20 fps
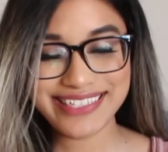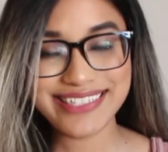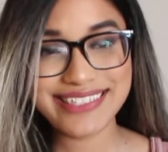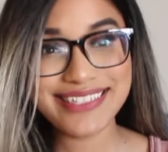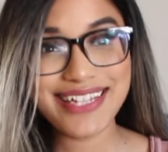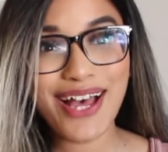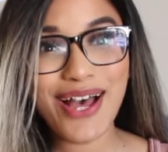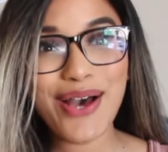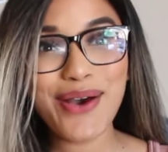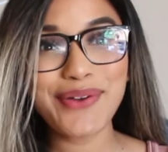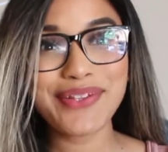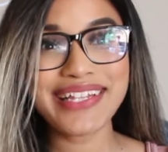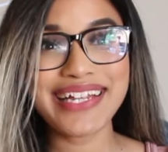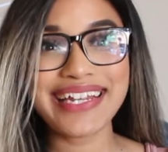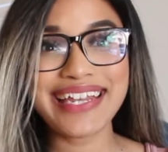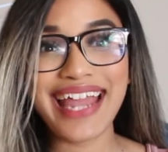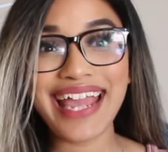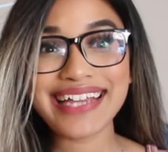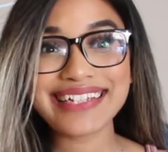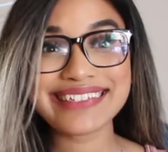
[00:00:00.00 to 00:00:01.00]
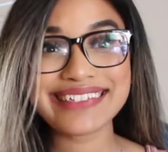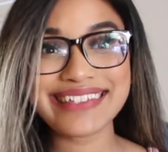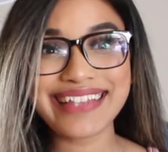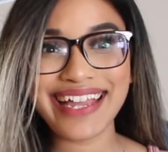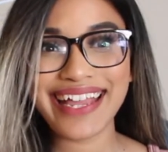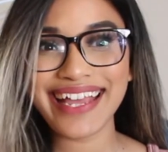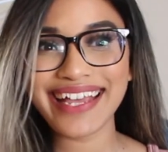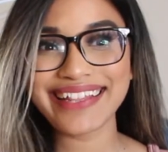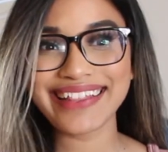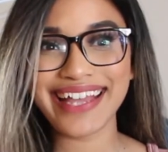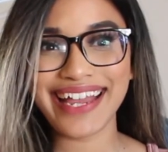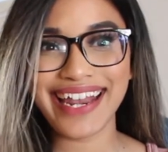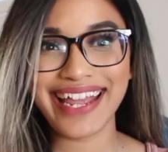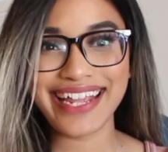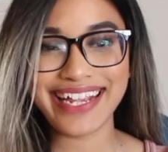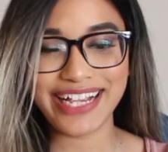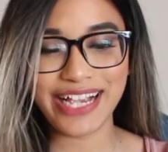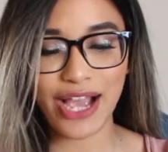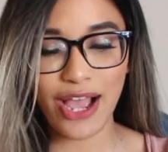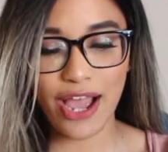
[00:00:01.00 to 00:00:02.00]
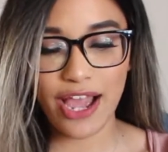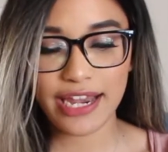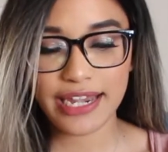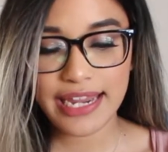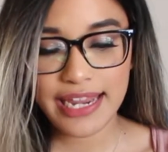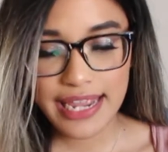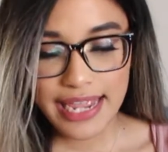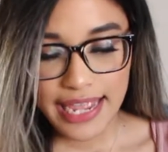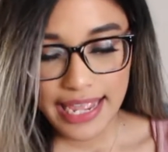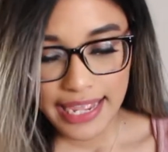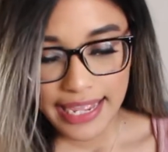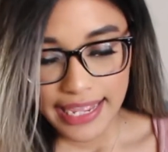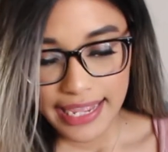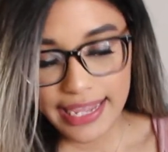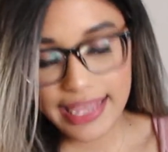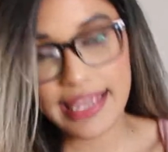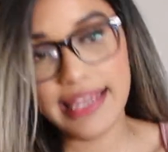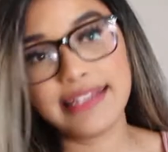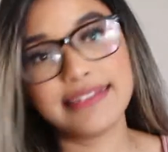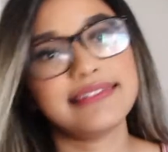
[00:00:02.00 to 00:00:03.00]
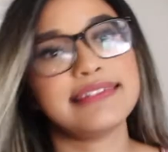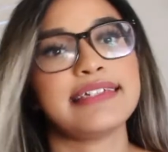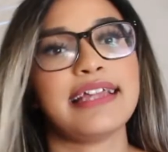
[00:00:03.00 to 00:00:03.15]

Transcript: so the next thing that I got is